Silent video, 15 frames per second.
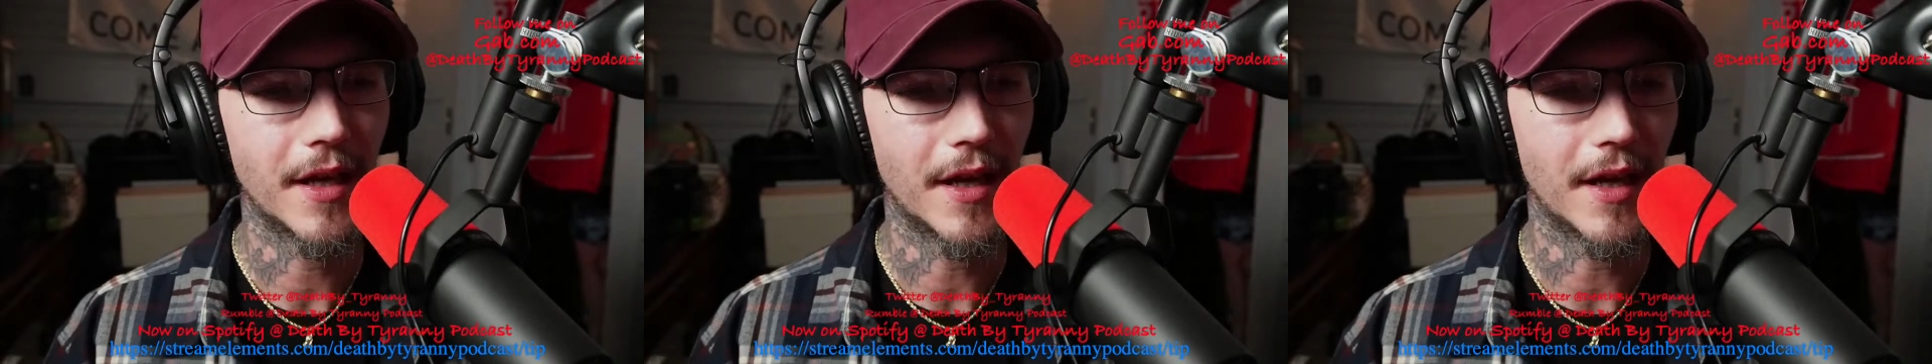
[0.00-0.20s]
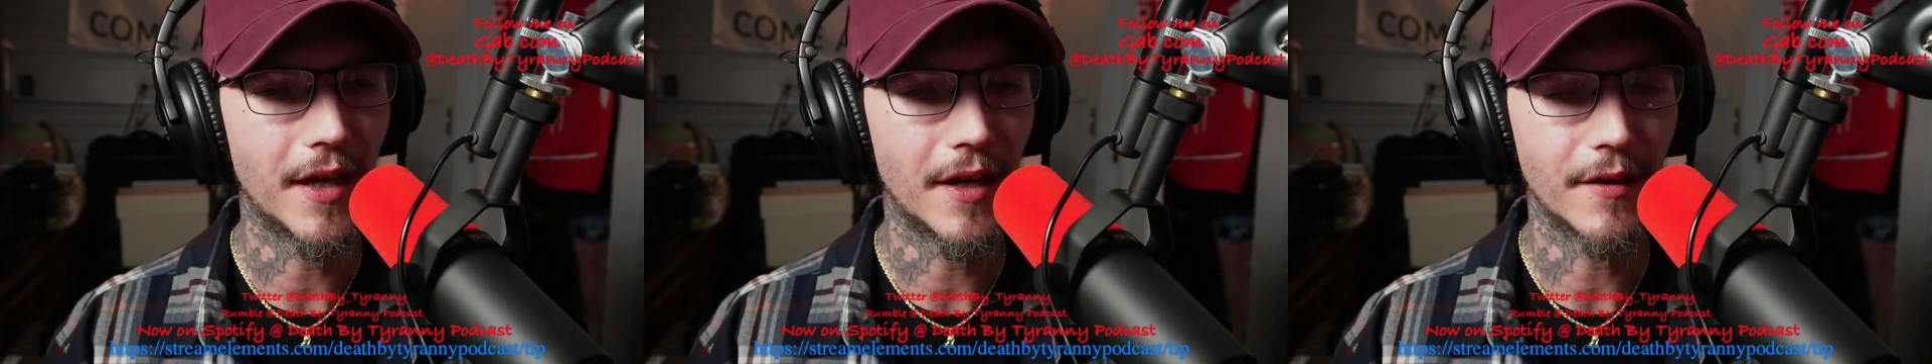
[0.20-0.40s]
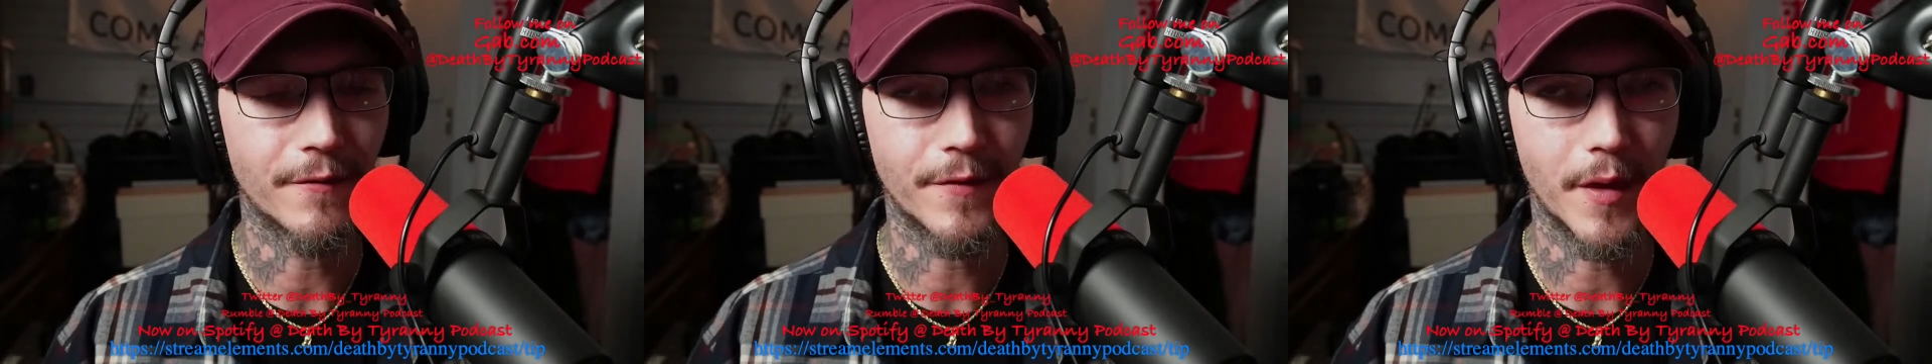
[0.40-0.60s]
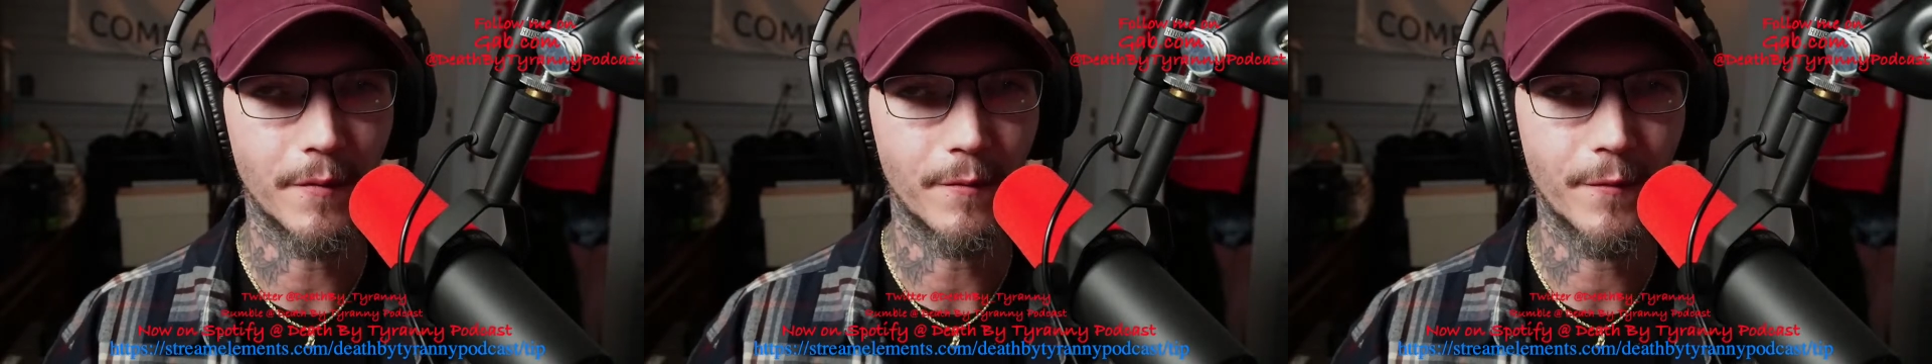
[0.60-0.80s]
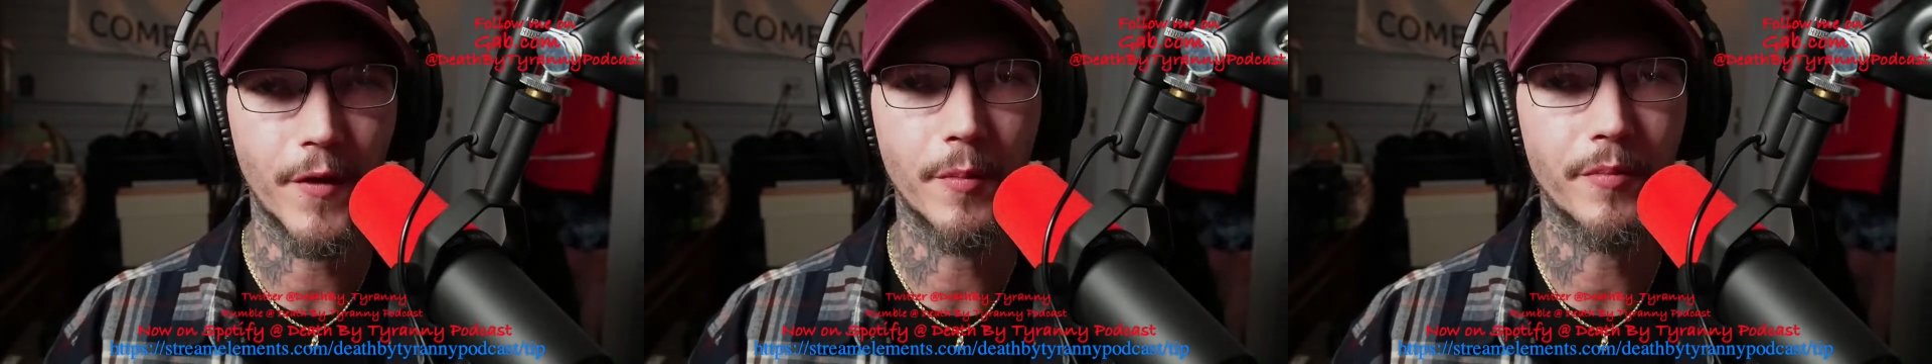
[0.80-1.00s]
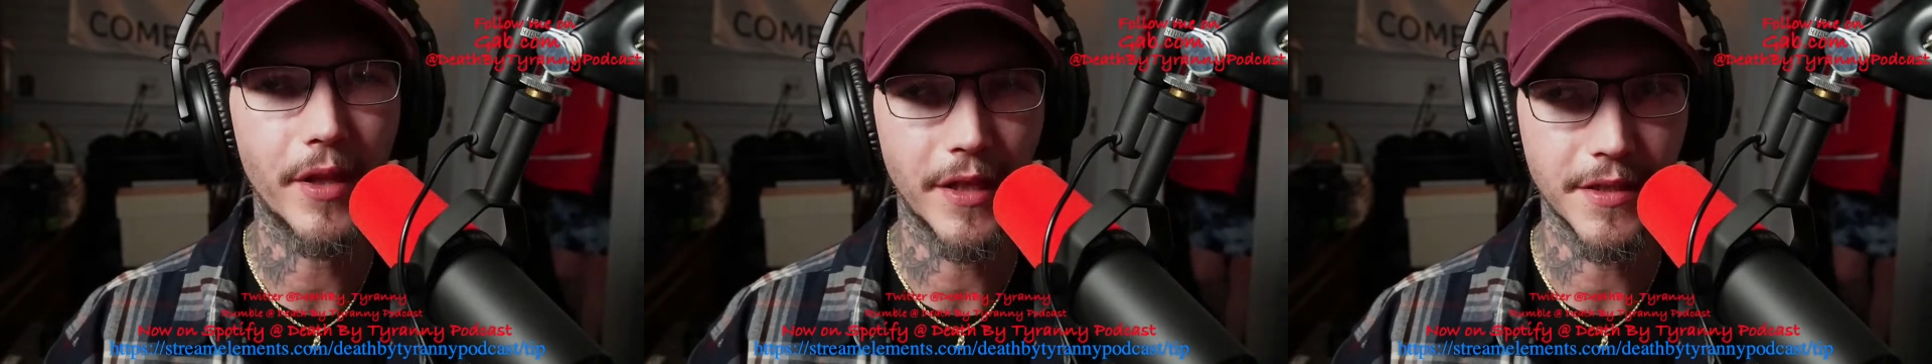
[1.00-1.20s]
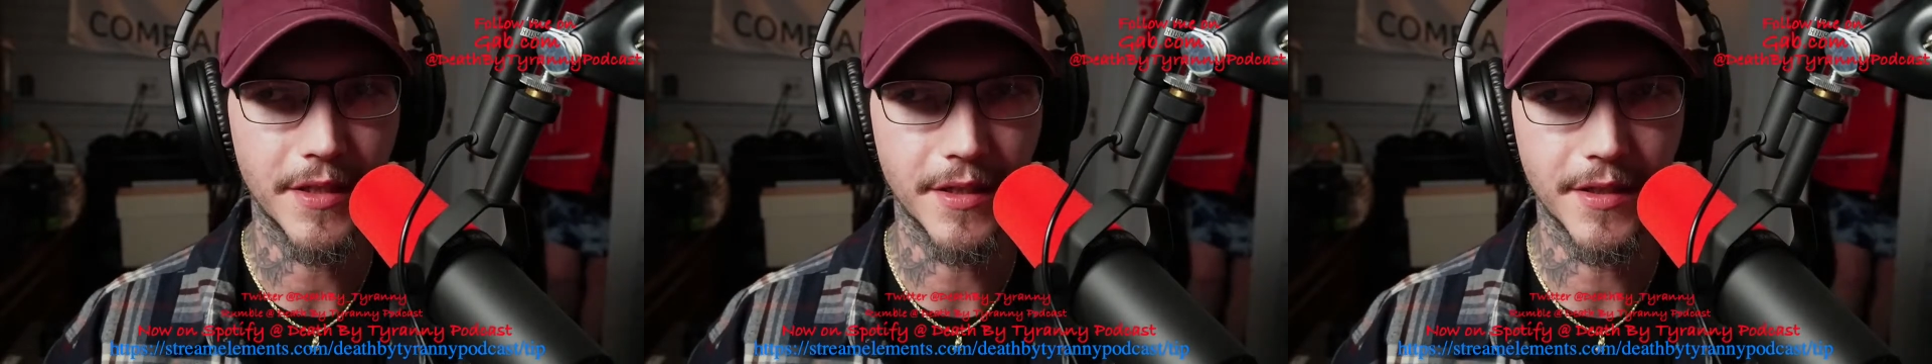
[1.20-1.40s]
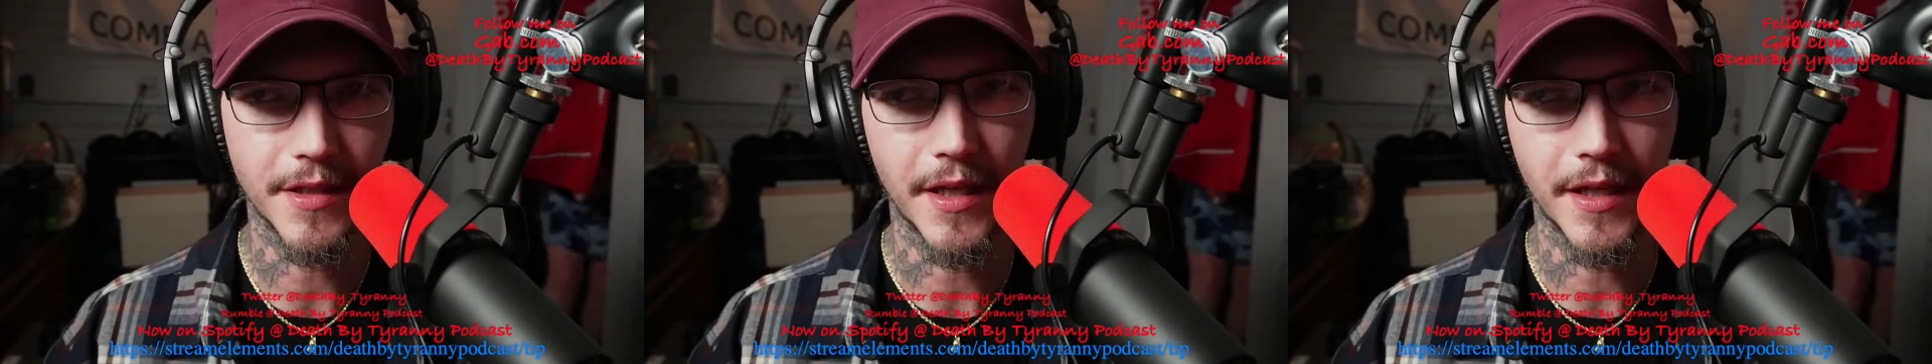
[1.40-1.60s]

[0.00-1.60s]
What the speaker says: from places